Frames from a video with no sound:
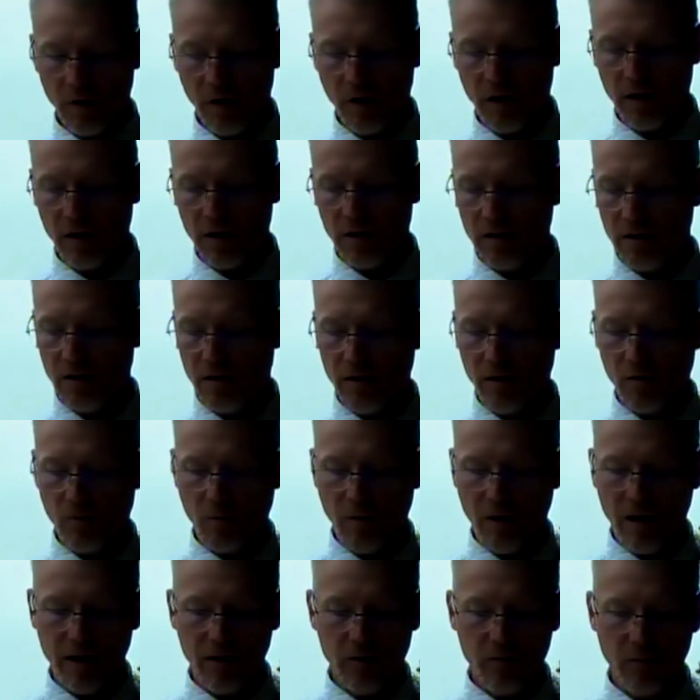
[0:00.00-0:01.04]
And
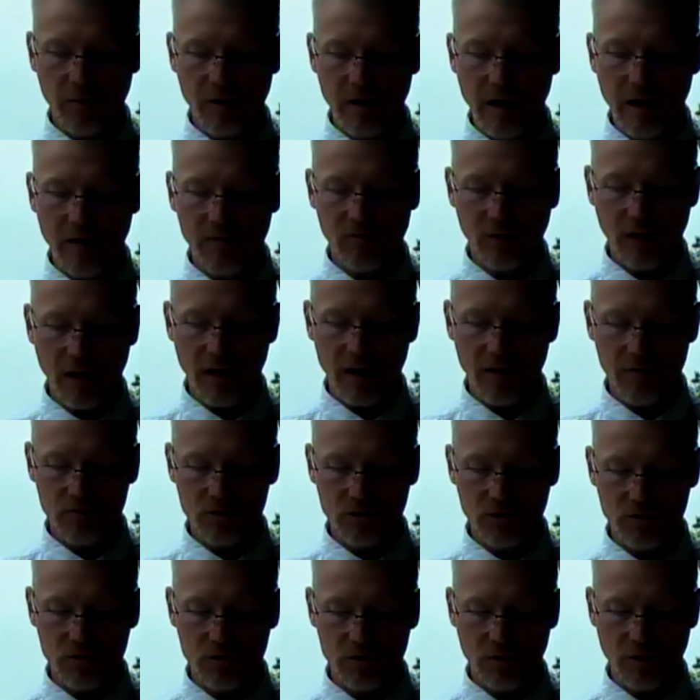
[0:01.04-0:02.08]
why do we have to have
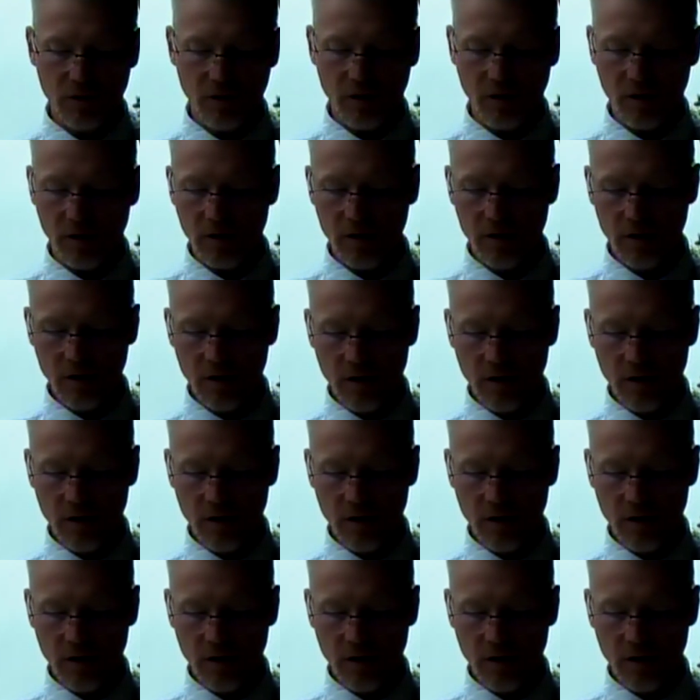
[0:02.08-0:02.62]
such a thing?